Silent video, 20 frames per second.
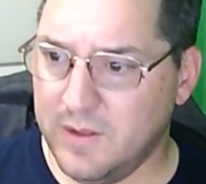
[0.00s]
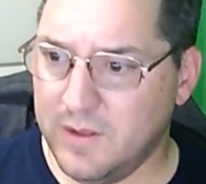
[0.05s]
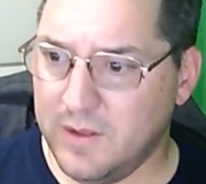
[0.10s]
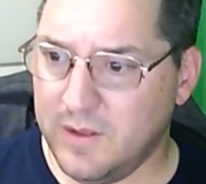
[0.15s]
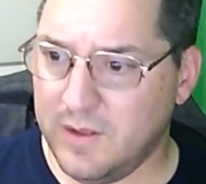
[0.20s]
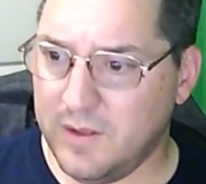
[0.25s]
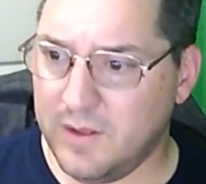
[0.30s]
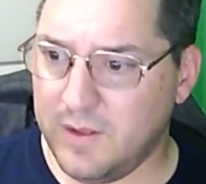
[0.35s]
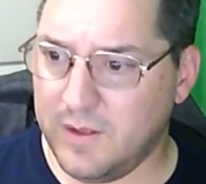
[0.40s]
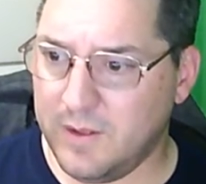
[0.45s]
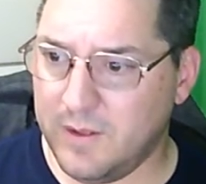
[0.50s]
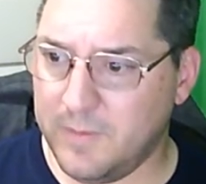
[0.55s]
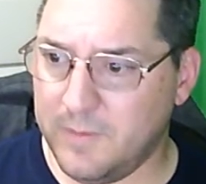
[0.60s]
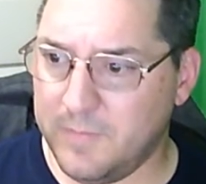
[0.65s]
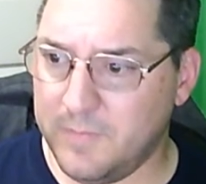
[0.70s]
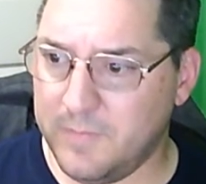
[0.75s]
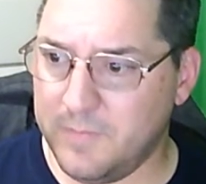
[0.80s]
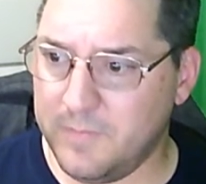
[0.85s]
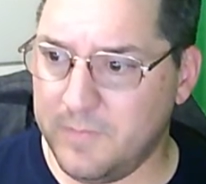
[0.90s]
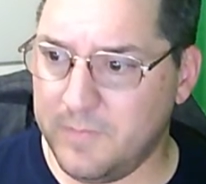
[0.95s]

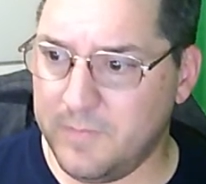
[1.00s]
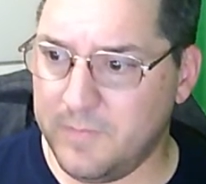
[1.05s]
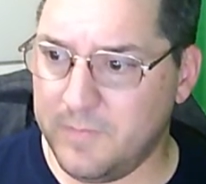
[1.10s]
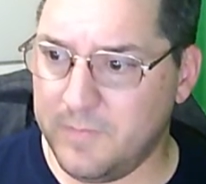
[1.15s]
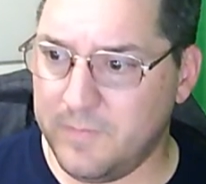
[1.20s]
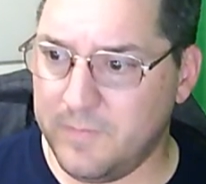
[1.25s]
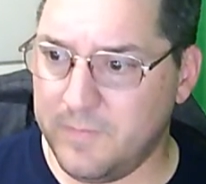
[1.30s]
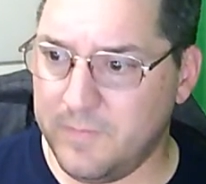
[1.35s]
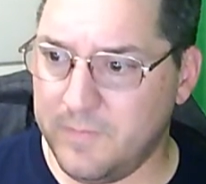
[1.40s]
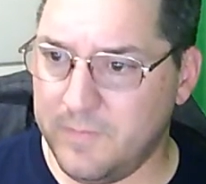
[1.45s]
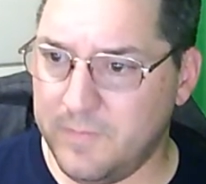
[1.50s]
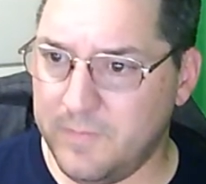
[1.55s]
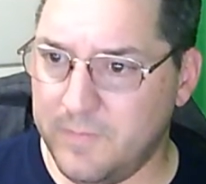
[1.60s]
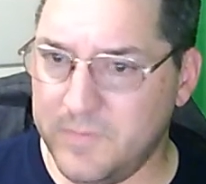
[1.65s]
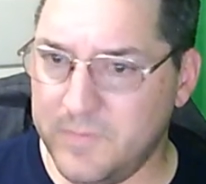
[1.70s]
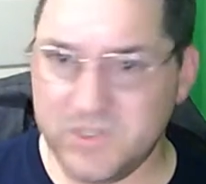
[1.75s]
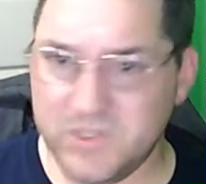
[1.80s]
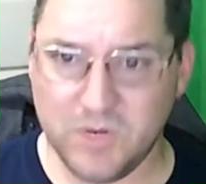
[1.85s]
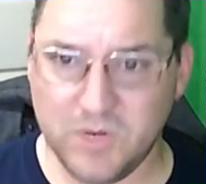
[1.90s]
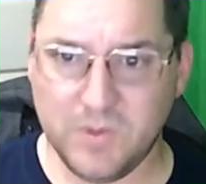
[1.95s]
But you
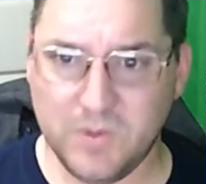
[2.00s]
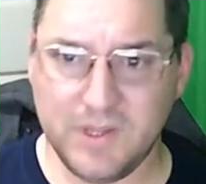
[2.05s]
know what?